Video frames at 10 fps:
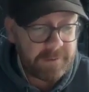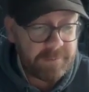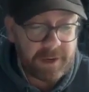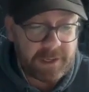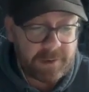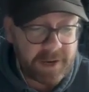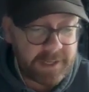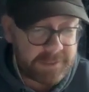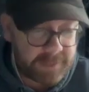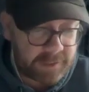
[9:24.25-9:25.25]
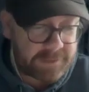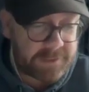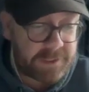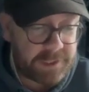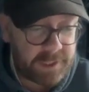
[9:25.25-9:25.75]
Better go ahead and dance
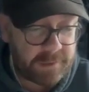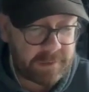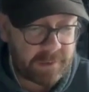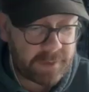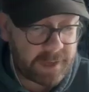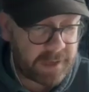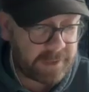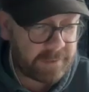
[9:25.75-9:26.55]
your jig around that,